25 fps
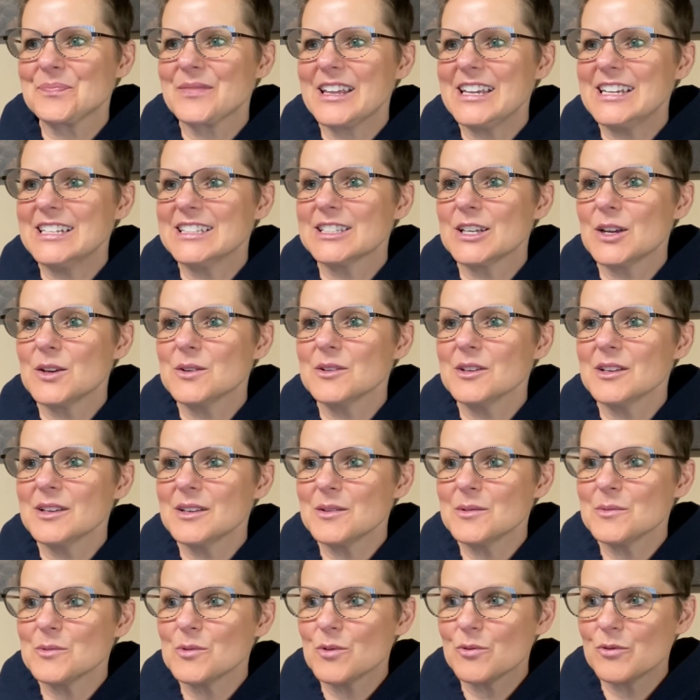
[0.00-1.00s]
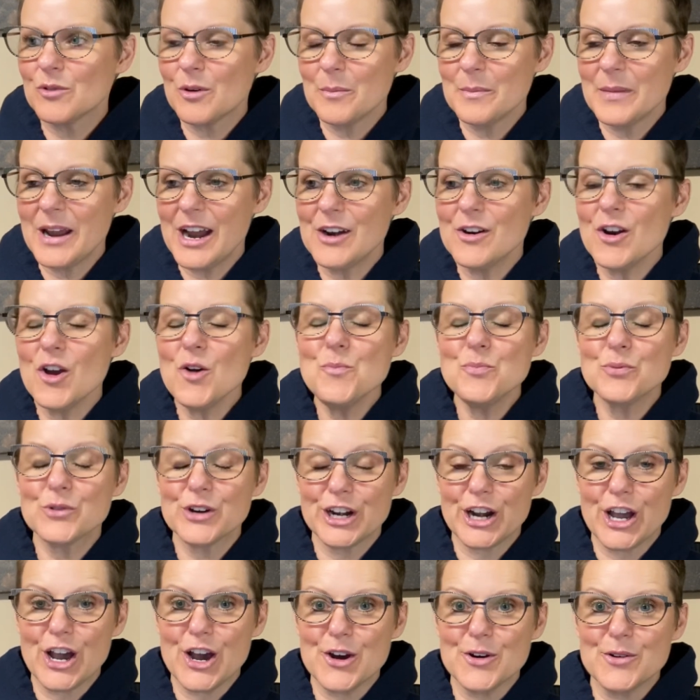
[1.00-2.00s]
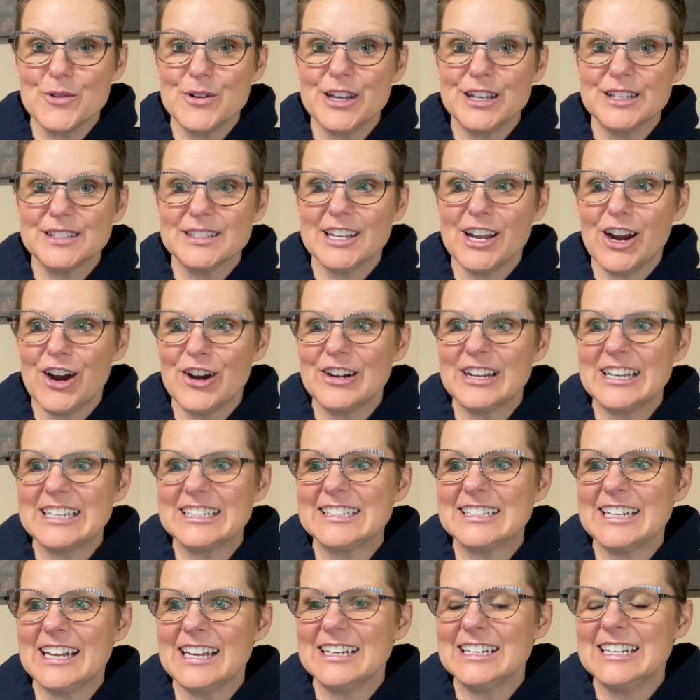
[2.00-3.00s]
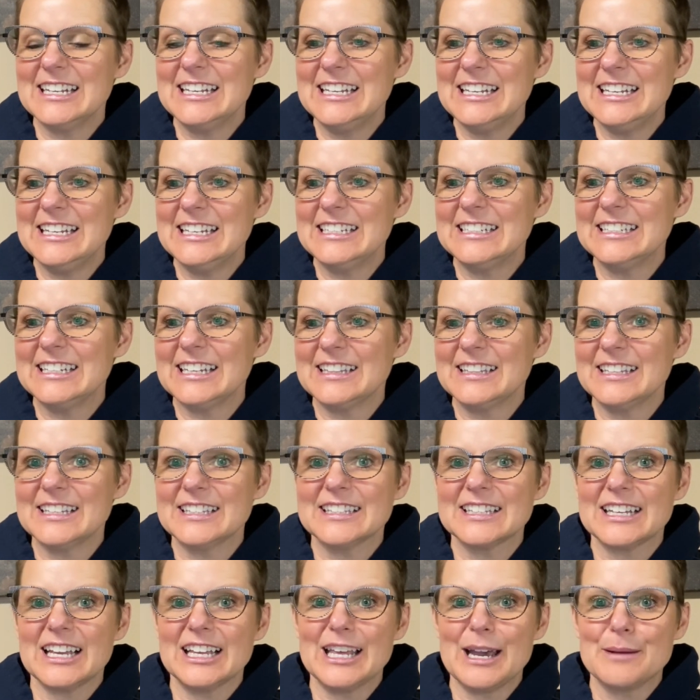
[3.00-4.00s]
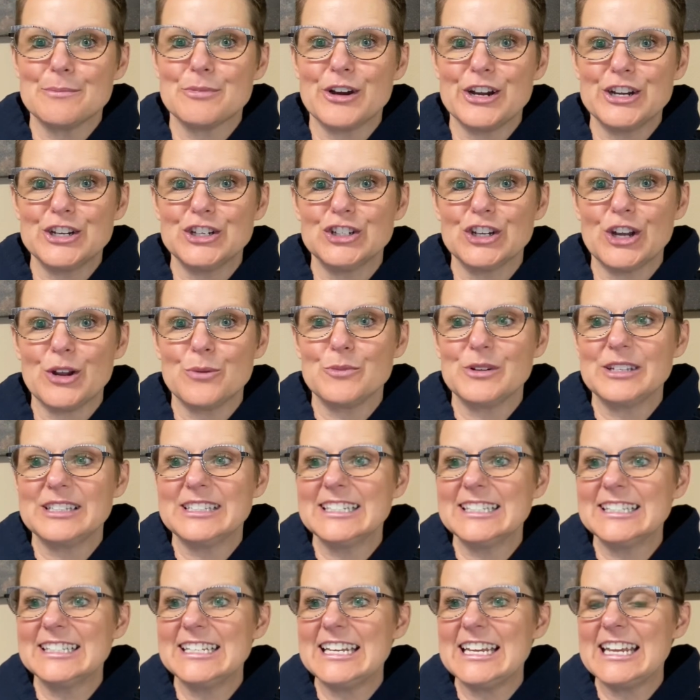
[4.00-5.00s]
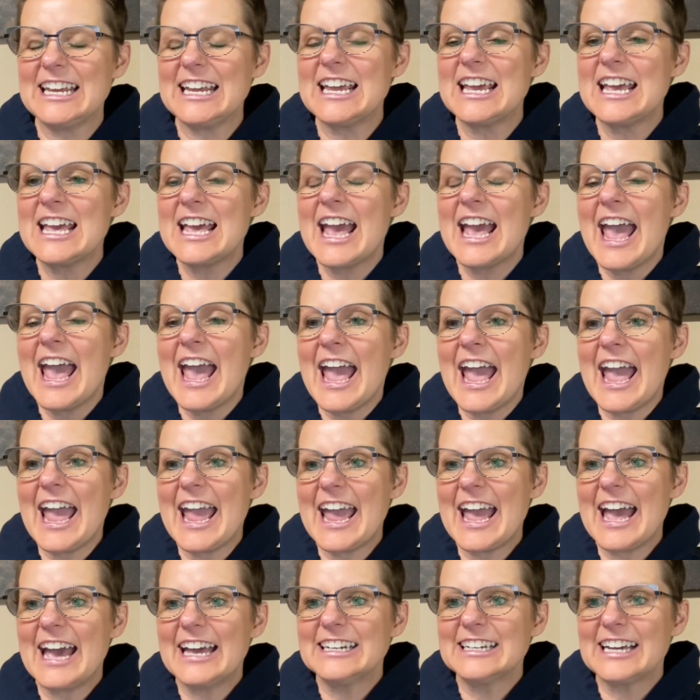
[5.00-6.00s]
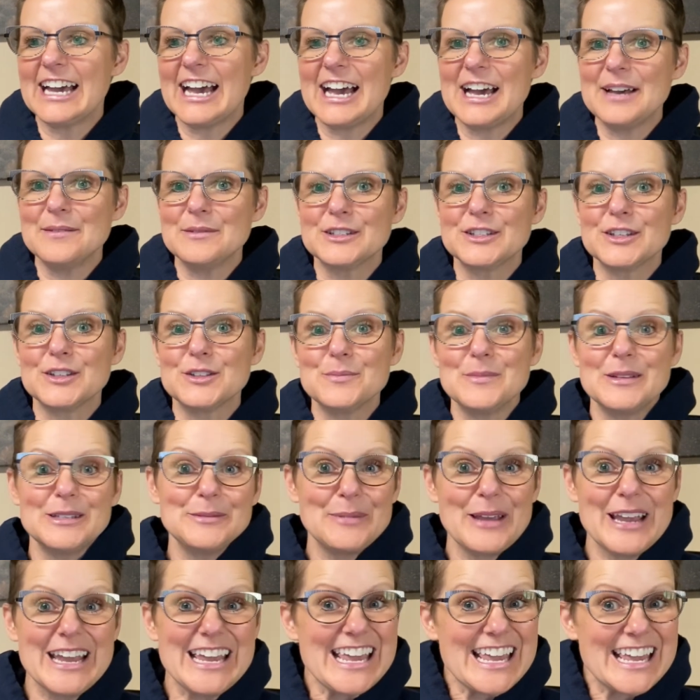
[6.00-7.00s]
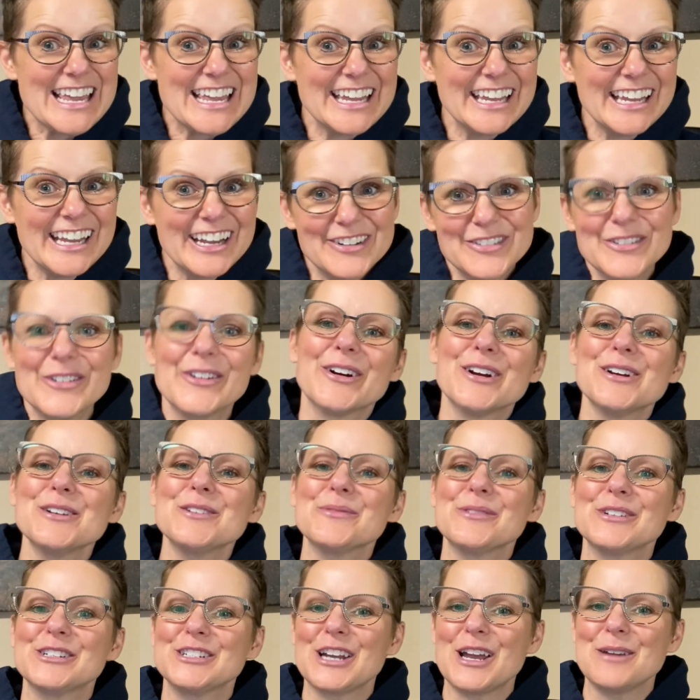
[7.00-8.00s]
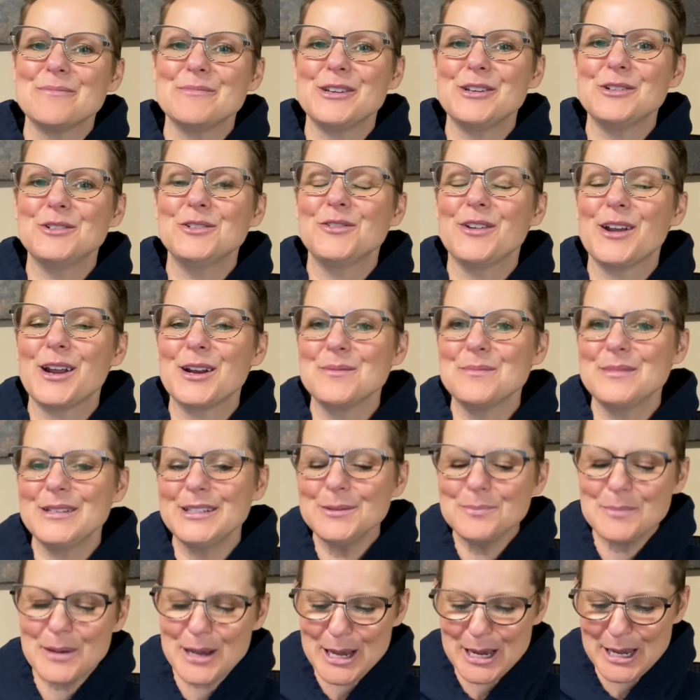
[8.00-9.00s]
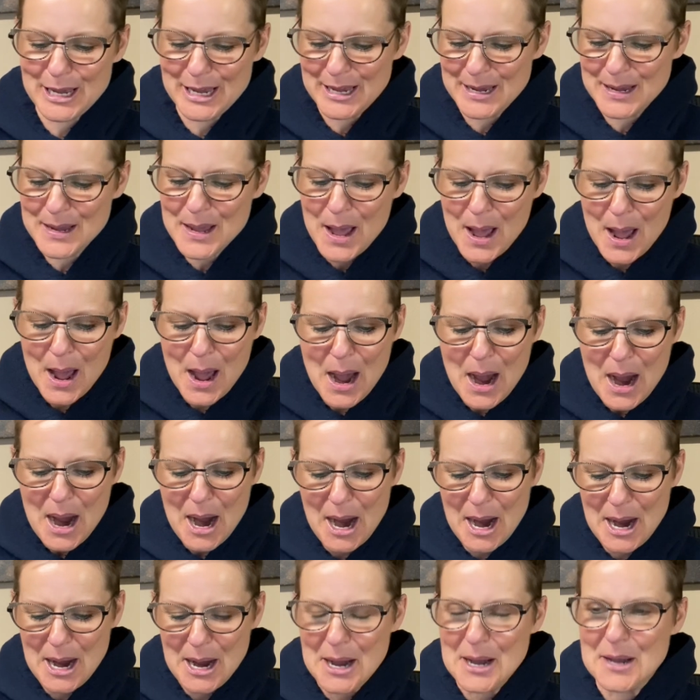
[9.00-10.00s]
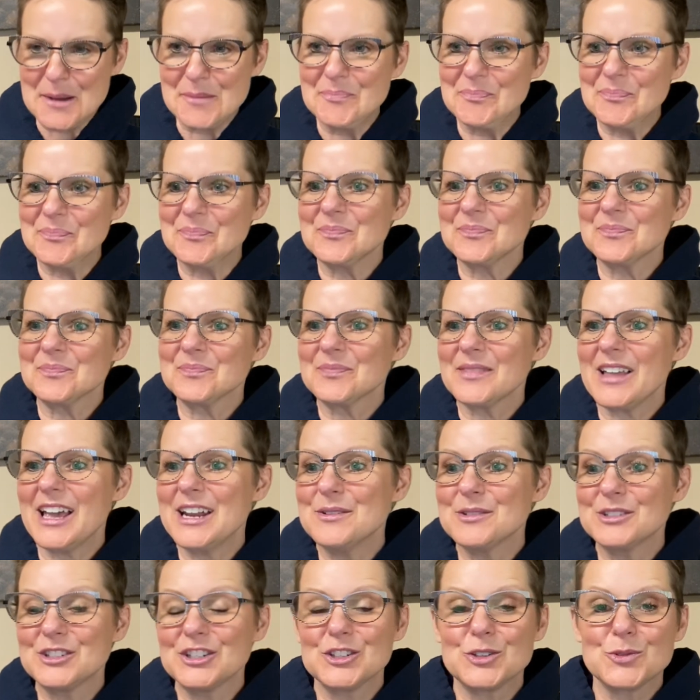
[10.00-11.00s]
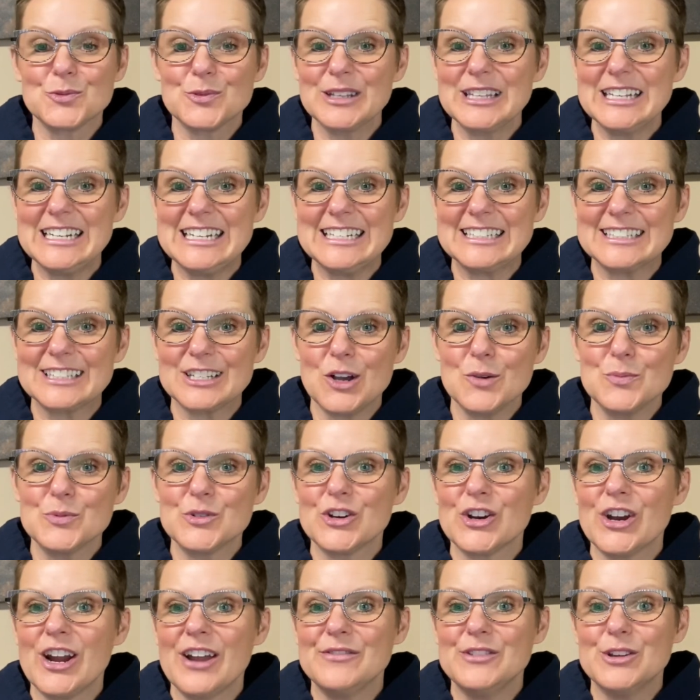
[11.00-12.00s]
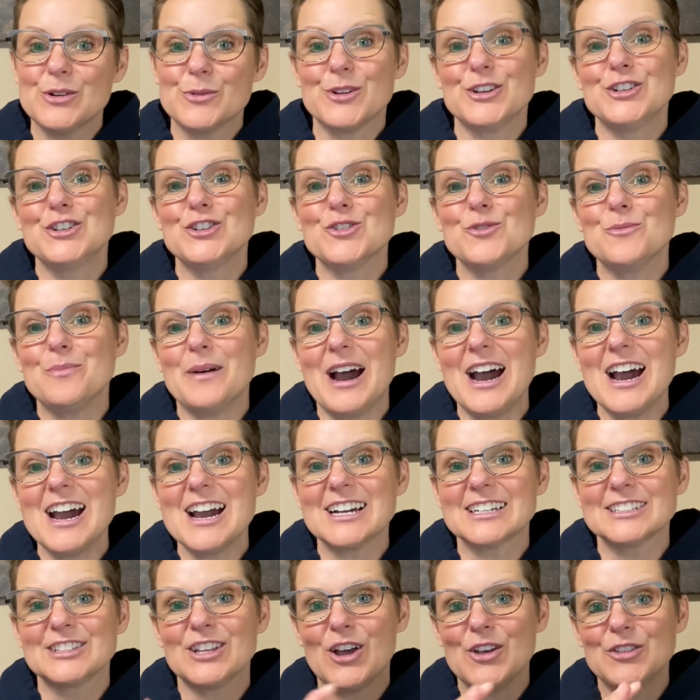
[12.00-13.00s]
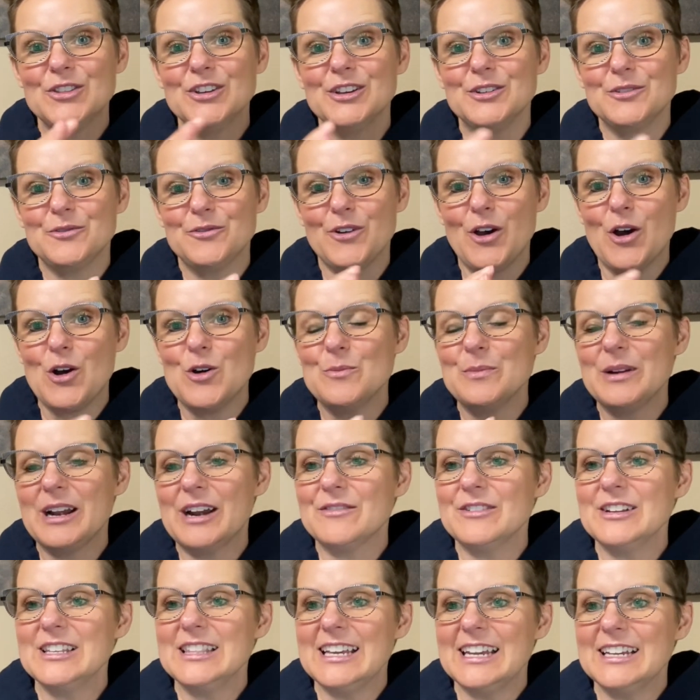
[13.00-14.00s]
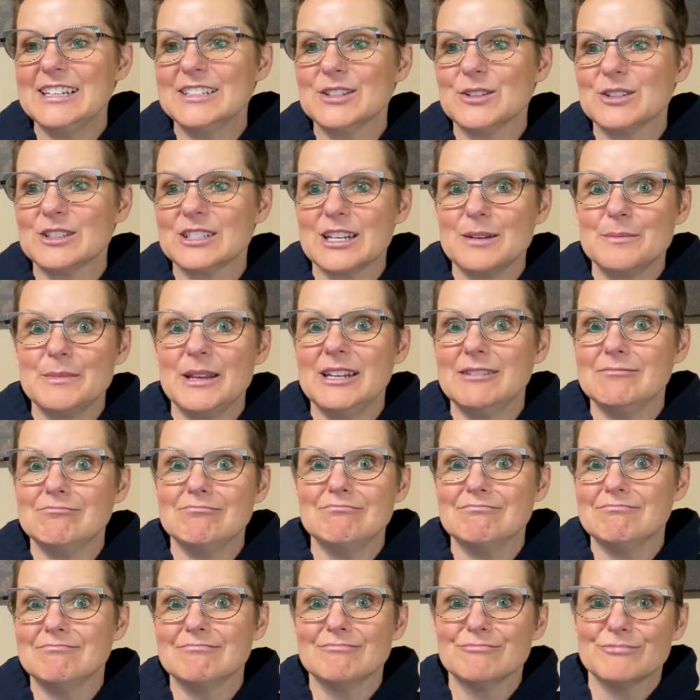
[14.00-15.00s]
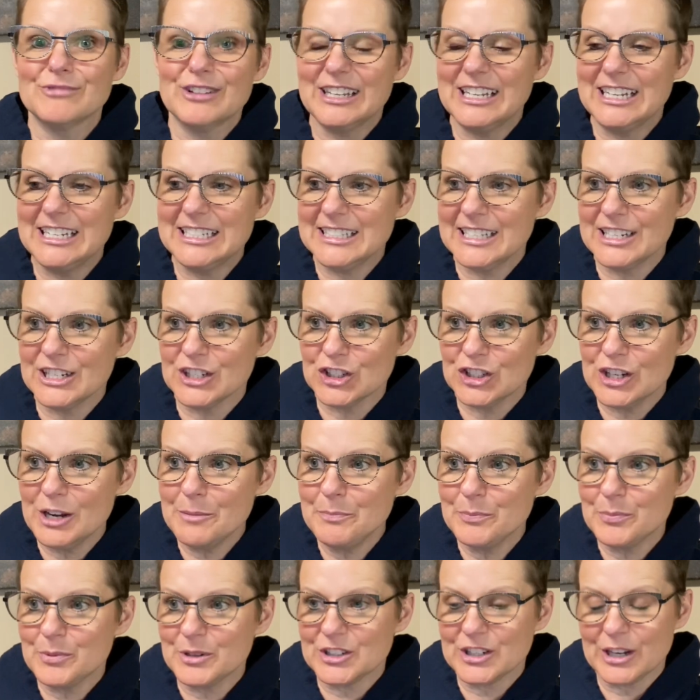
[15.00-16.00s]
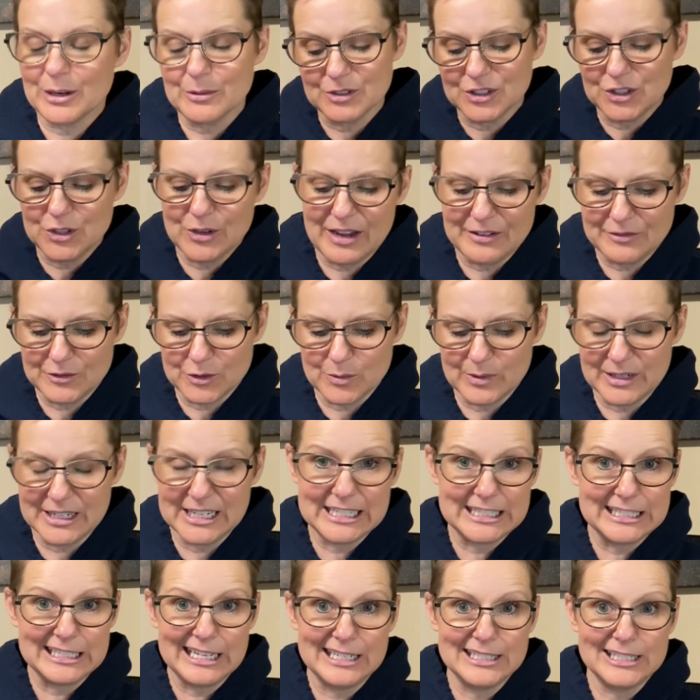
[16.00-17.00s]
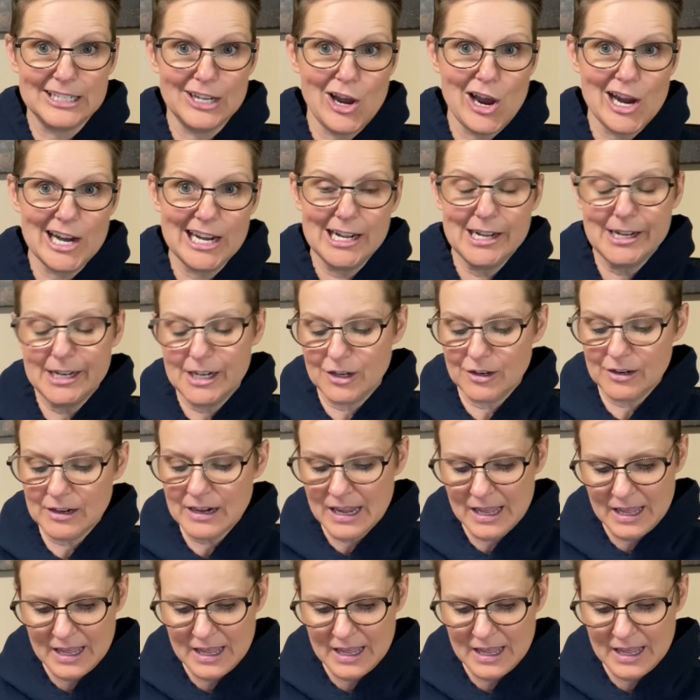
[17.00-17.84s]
it's Romero Brito is the artist, and he did this collaboration with Disney, and this is Miss Piggy, of course, which I'm a huge fan of Miss Piggy, and it was just a really neat sculpture. I have the original box, all the foam and everything, so it's going to be really easy to ship, which I will do after we get done talking here.